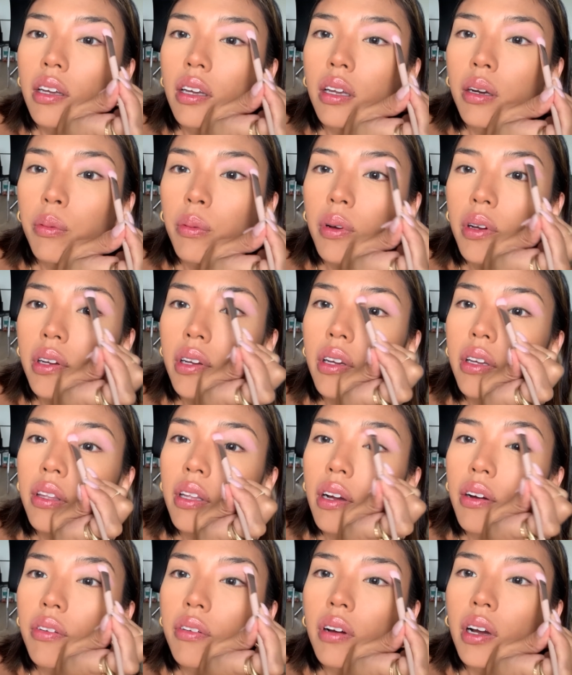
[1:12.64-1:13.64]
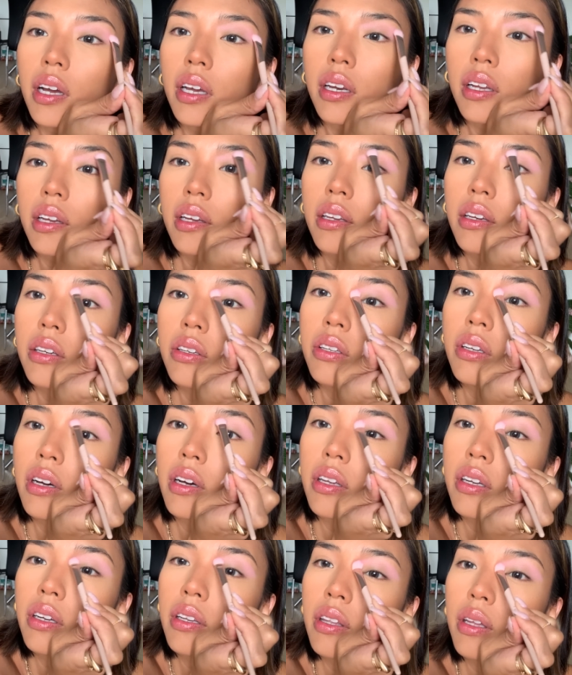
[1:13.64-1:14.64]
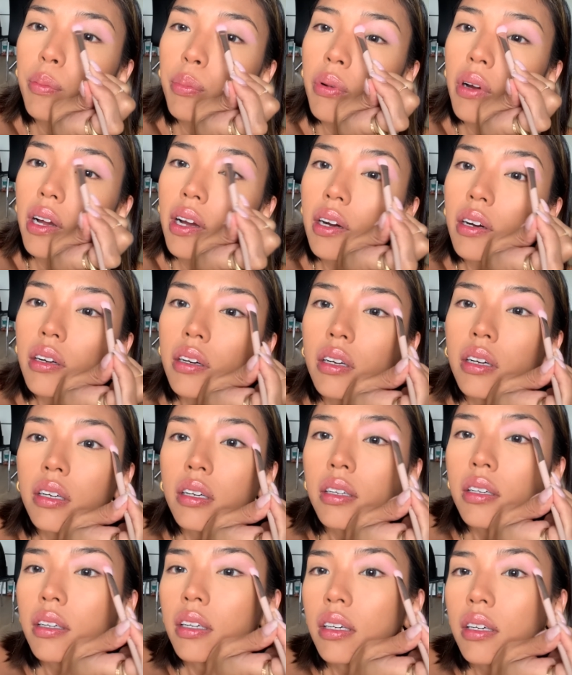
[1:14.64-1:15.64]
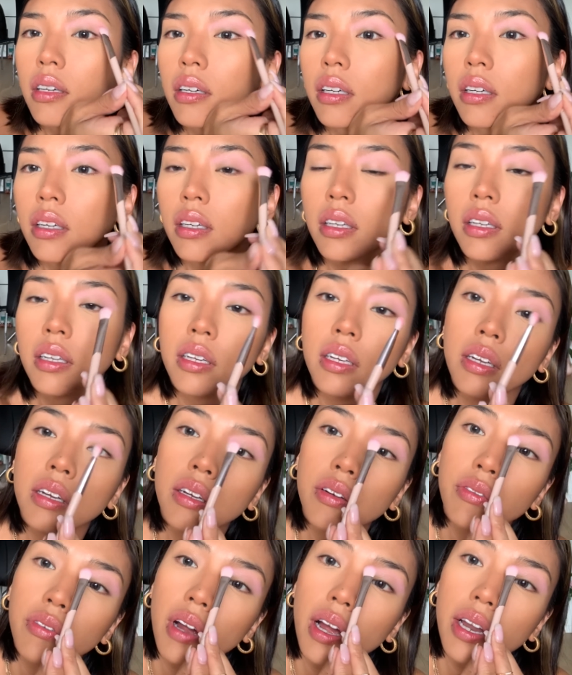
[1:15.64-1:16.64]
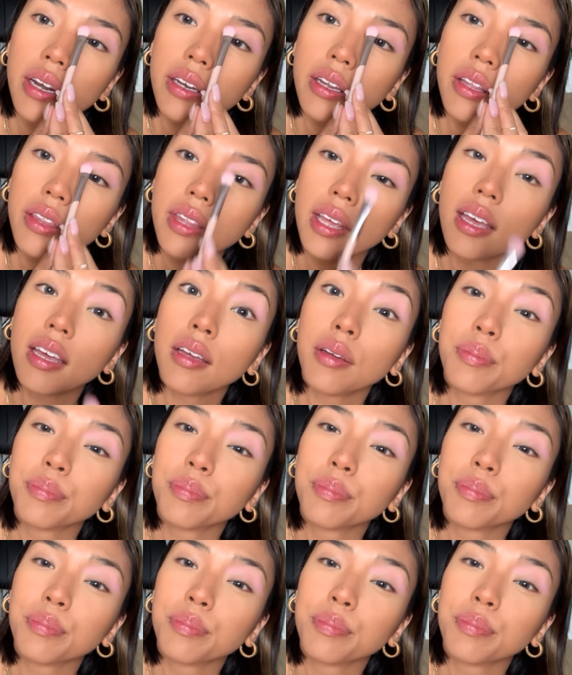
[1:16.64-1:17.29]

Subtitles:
and working that right into under the brow, right there.